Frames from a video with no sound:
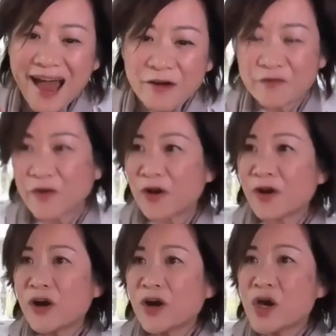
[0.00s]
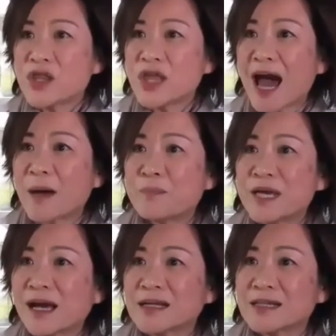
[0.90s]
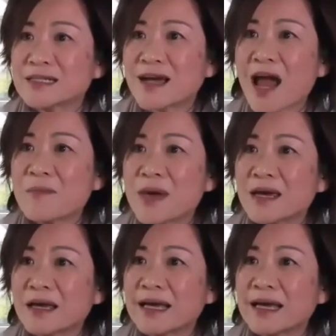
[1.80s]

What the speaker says: ever that because of timing,